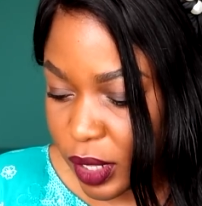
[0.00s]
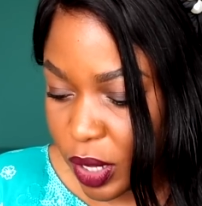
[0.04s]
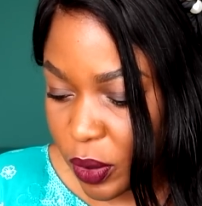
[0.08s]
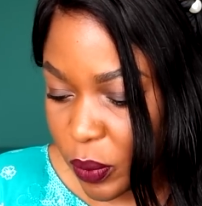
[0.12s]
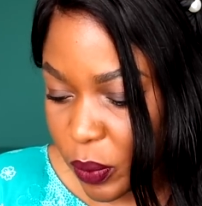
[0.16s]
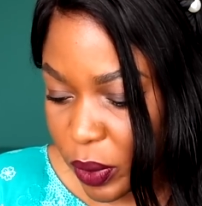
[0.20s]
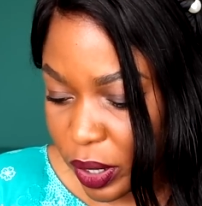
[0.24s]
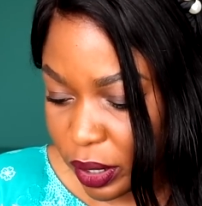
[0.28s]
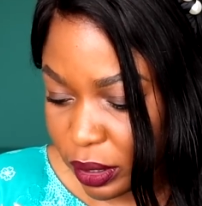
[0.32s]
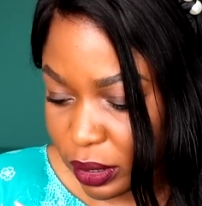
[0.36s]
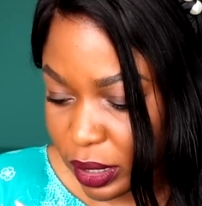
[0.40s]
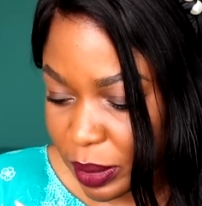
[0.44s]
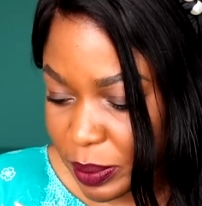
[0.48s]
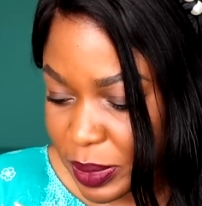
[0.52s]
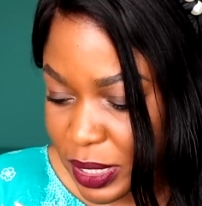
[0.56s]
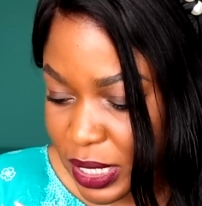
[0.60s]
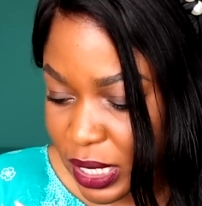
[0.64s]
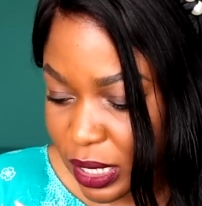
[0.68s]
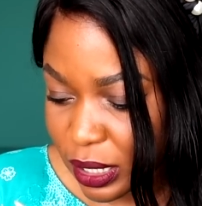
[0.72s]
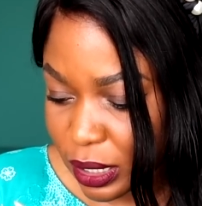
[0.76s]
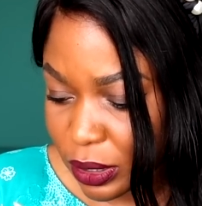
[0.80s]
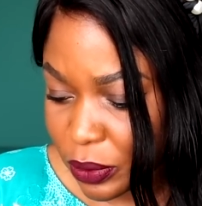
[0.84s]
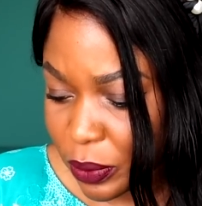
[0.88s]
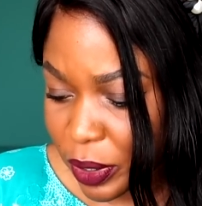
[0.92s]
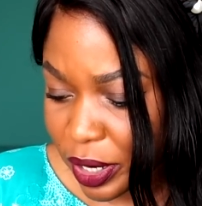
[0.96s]
Well, I'm
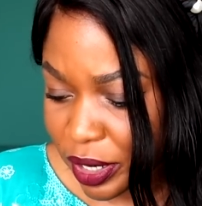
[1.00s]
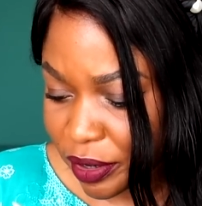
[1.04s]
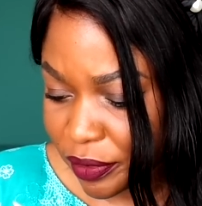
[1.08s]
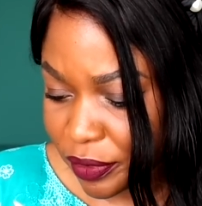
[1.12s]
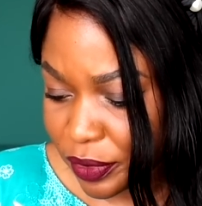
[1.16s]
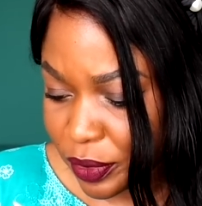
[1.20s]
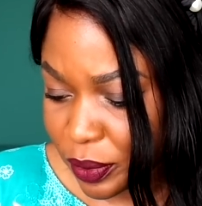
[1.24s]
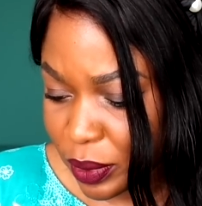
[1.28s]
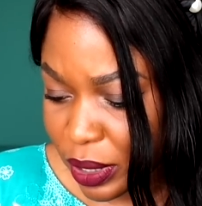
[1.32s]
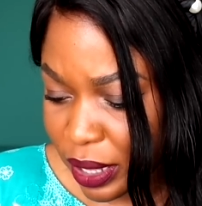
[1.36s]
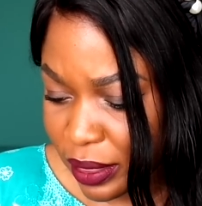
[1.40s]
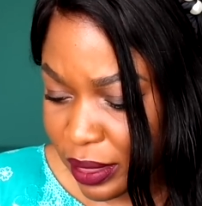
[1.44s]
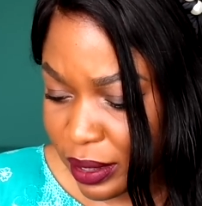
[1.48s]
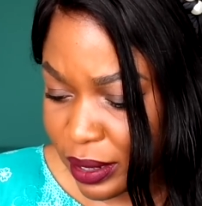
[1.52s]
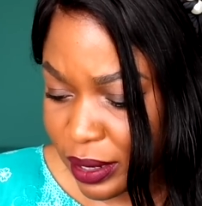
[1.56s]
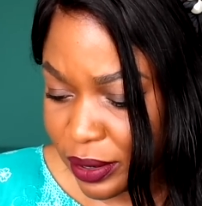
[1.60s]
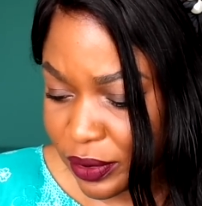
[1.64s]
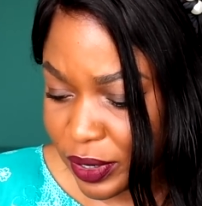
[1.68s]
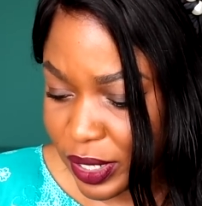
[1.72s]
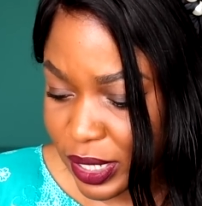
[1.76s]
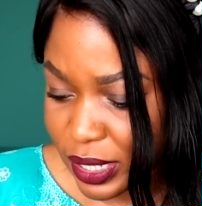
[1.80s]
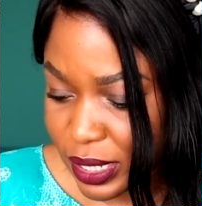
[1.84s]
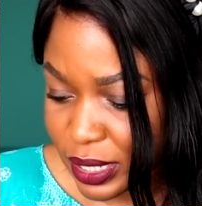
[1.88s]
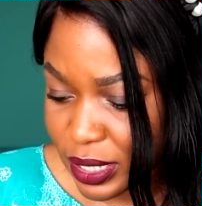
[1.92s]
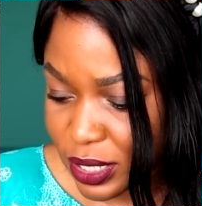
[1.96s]
seeing quite a few other
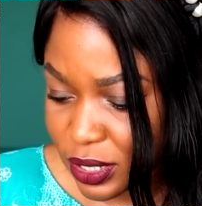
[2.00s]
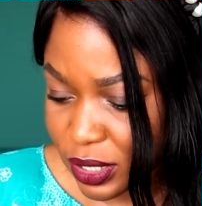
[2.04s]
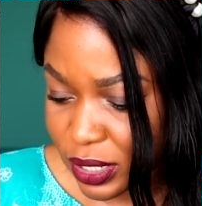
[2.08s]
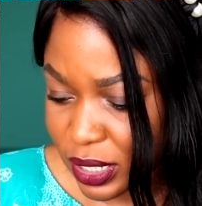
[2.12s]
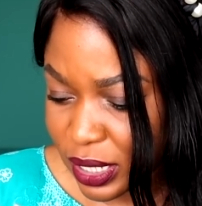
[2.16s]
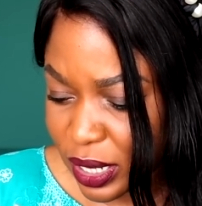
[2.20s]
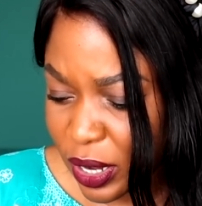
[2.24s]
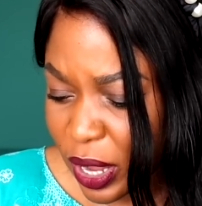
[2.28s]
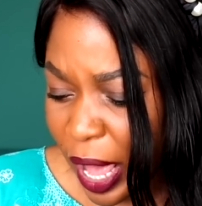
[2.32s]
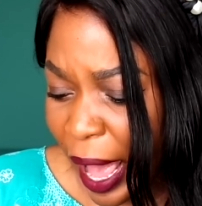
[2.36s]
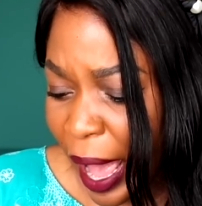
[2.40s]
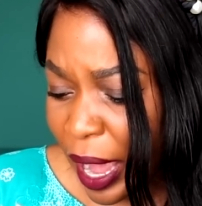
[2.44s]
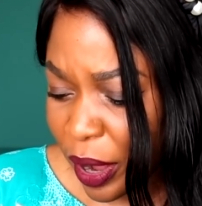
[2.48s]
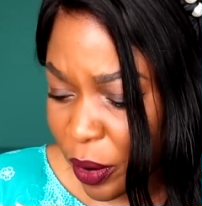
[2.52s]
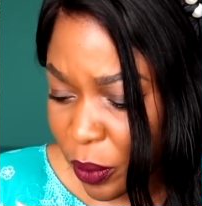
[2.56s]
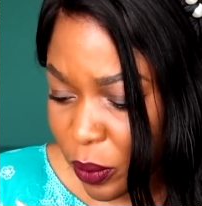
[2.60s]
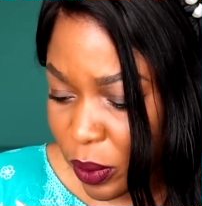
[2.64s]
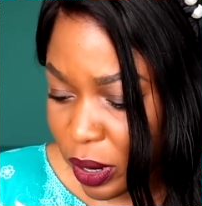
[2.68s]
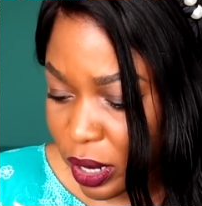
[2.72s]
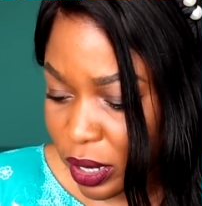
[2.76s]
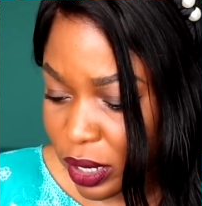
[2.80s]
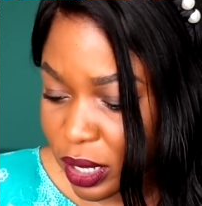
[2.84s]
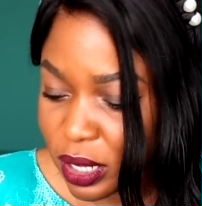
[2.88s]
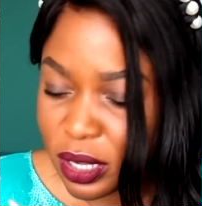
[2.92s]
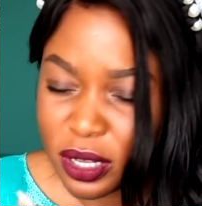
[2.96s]
ingredients on here,
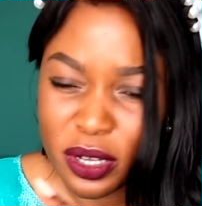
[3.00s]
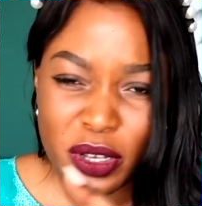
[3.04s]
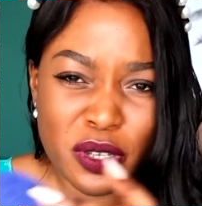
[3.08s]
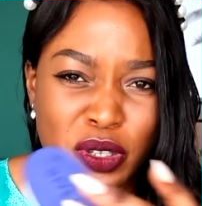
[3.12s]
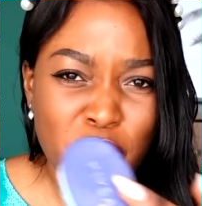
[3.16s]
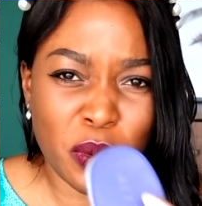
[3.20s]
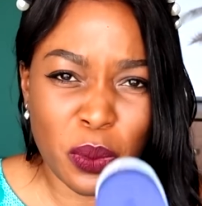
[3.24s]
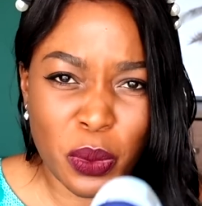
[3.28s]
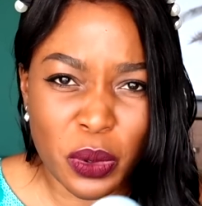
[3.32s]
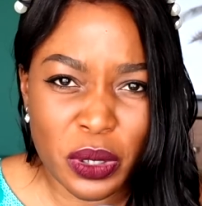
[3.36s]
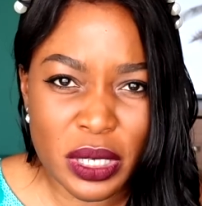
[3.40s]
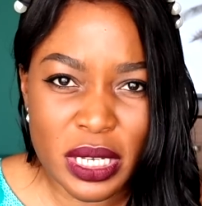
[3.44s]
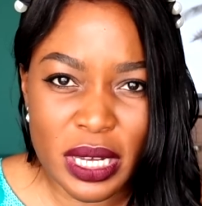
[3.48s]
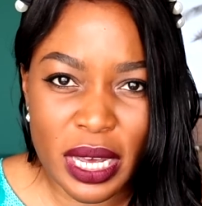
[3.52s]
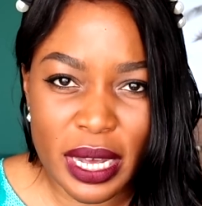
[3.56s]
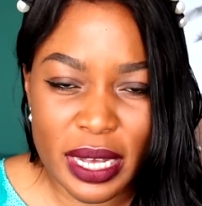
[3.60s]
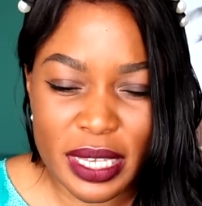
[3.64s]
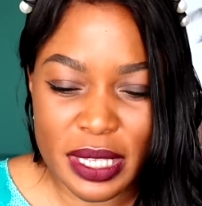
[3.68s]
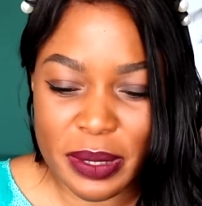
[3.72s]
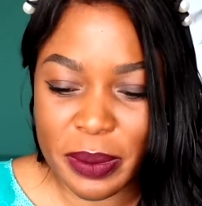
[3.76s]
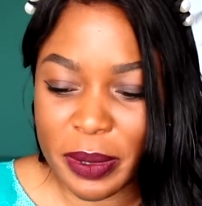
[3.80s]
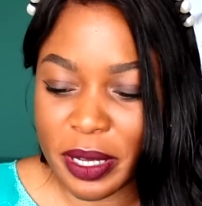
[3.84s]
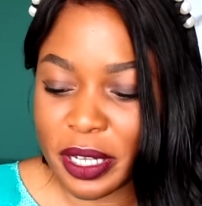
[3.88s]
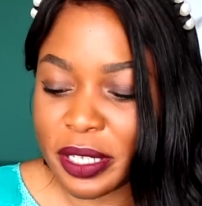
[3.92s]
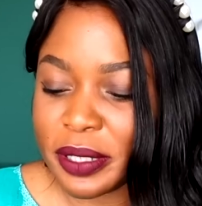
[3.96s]
aqua, so water
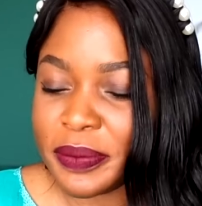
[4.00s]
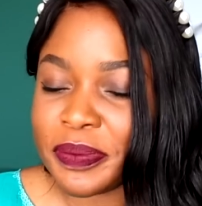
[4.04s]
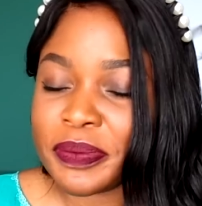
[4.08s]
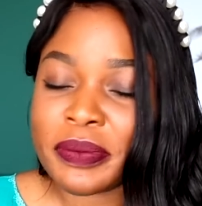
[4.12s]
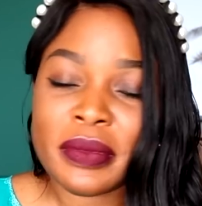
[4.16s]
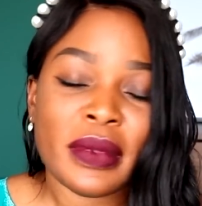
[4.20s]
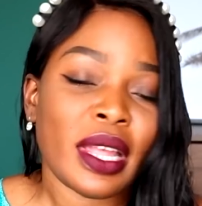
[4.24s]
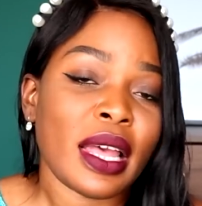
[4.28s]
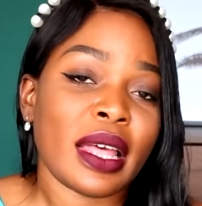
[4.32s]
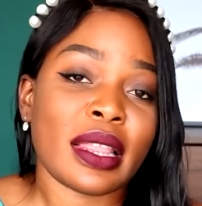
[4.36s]
as well.